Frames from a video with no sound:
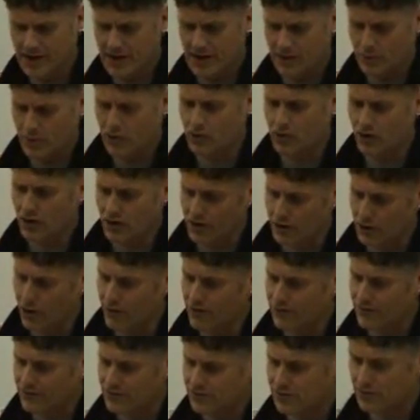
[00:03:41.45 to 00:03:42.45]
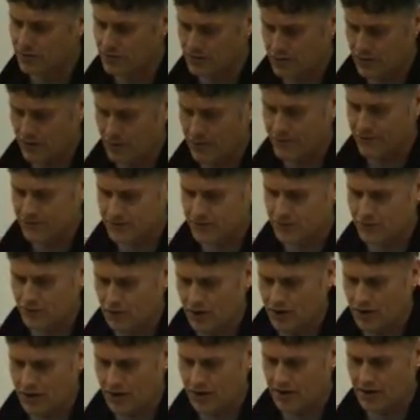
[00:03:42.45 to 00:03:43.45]
And we got an office, the office
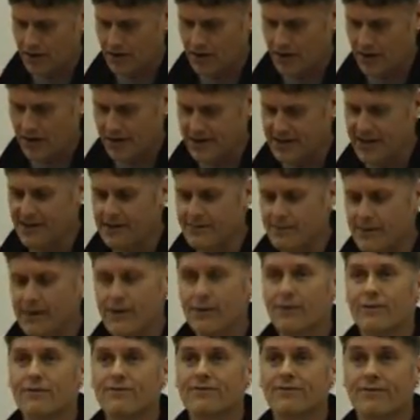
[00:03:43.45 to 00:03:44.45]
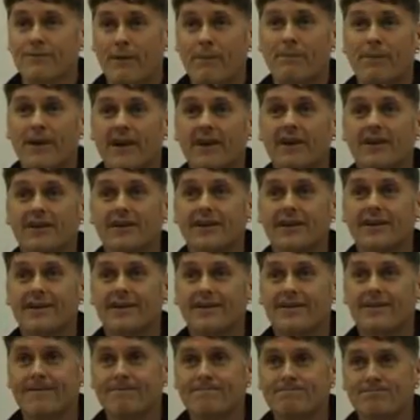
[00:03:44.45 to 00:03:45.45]
got an email from a picket
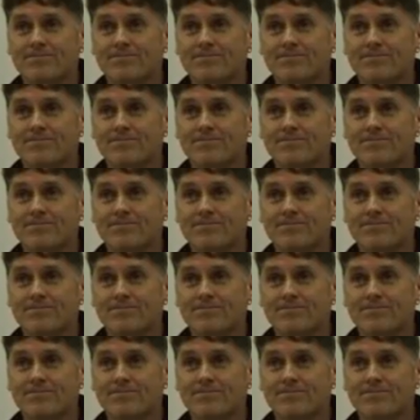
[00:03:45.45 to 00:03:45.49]
line.